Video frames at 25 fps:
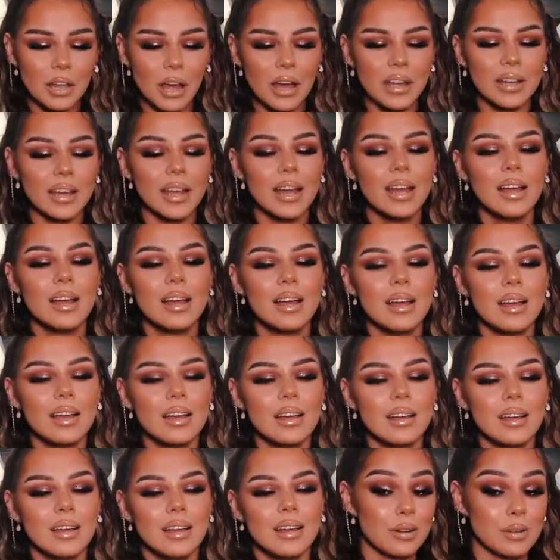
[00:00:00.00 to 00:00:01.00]
Like sorting
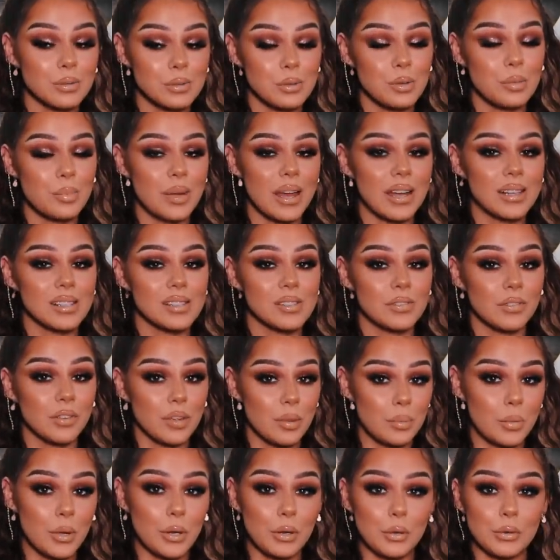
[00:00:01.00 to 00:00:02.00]
yourself out can do bits for
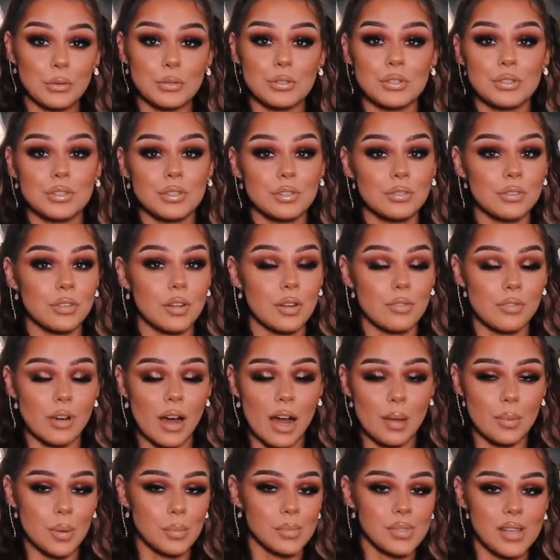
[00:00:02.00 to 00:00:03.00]
your mood, for your
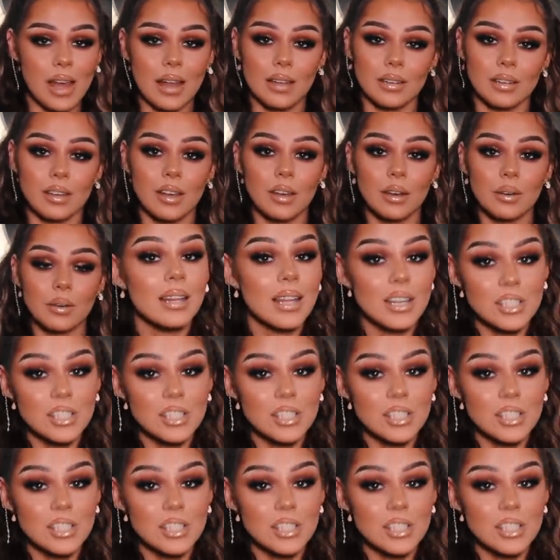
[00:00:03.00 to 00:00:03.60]
vibe, I'm telling you.